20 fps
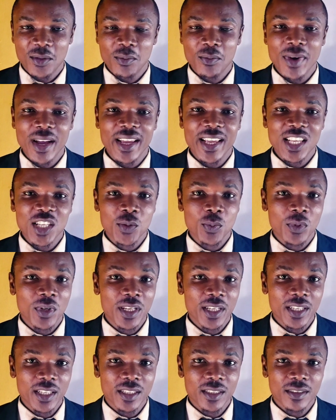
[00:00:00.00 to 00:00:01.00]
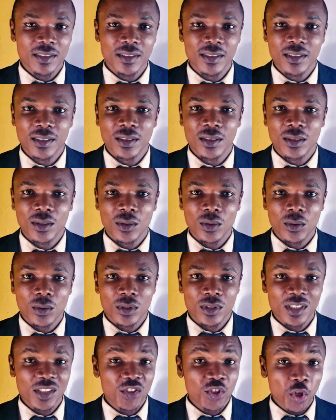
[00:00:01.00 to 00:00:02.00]
by explaining
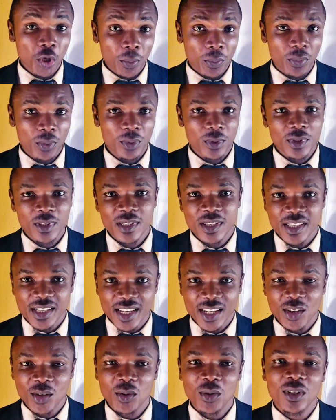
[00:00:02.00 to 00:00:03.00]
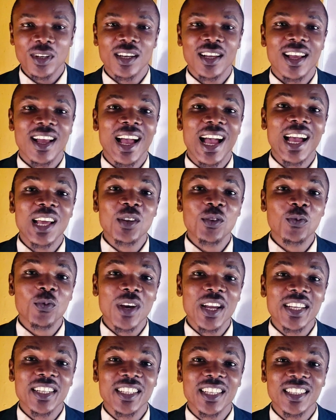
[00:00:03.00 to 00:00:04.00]
the shape circle and
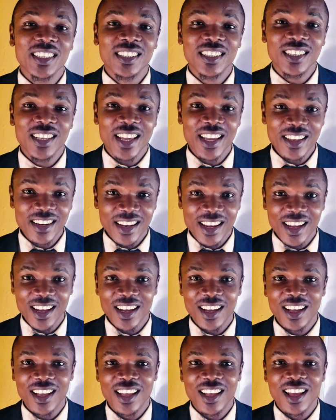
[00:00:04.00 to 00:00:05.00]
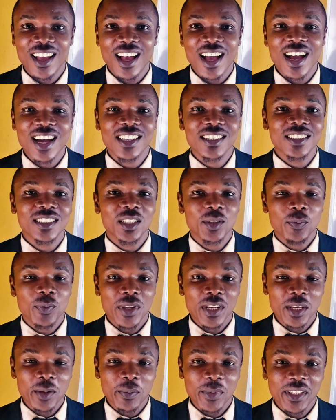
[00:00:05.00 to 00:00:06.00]
finding the area and
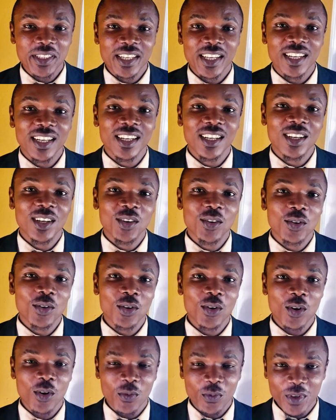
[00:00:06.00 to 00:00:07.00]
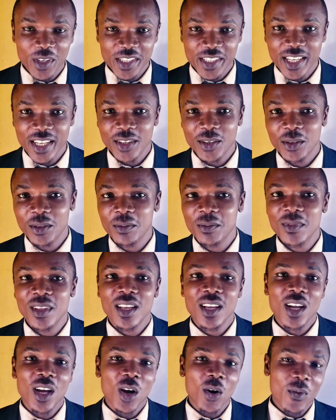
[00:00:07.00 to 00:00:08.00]
perimeter of a circle.
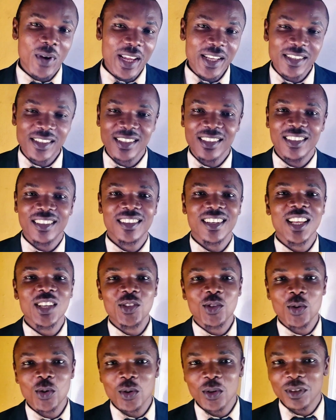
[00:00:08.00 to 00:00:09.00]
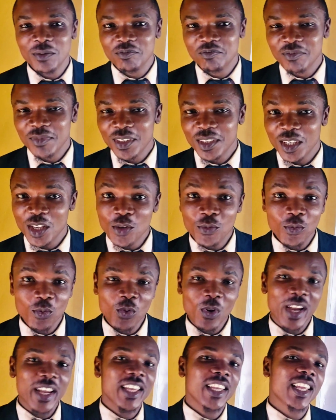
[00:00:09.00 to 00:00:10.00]
All right, let's go. If
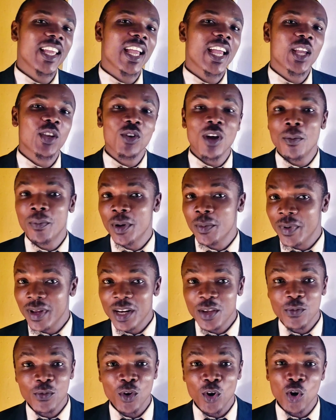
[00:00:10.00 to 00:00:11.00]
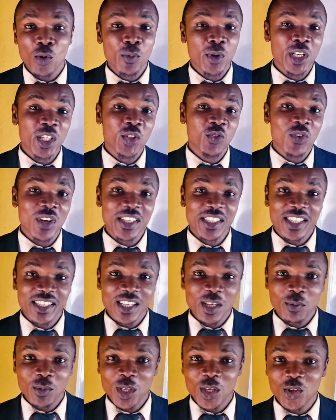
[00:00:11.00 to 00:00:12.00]
you are here, you are preparing for common entrance
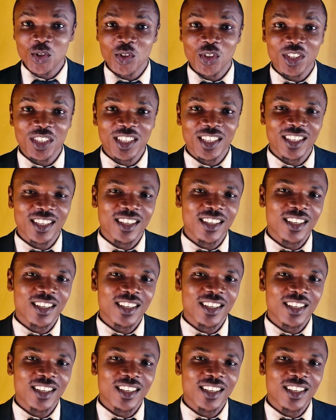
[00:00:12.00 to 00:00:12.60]
examination,